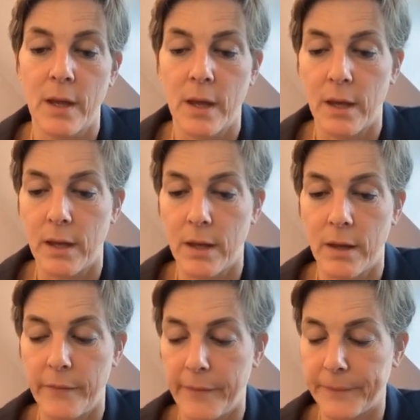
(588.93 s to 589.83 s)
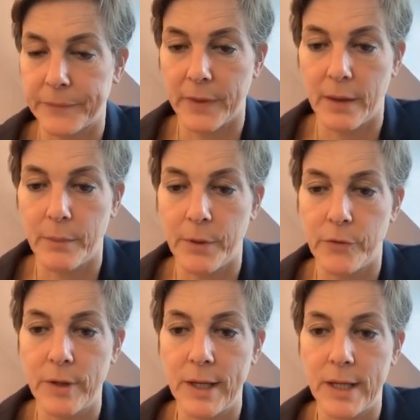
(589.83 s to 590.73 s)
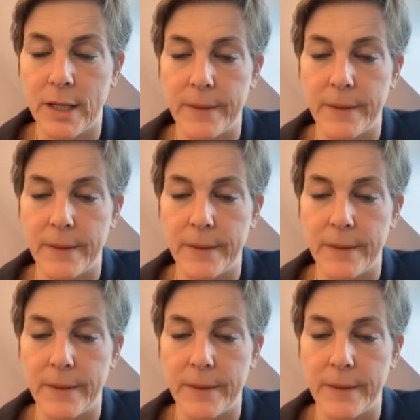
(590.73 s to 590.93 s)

But really,